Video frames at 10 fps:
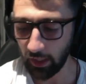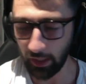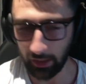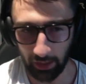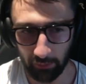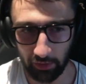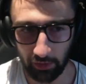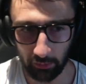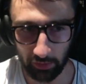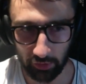it can be a
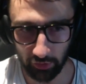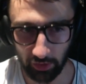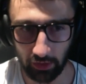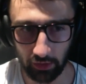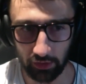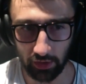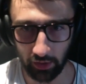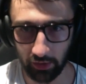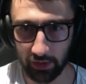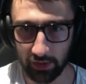little bit trickier to
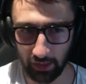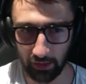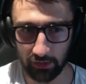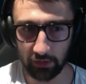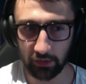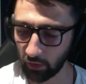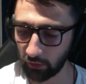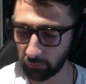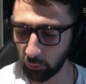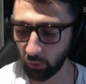understand
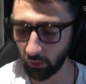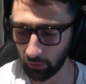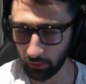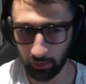kind of what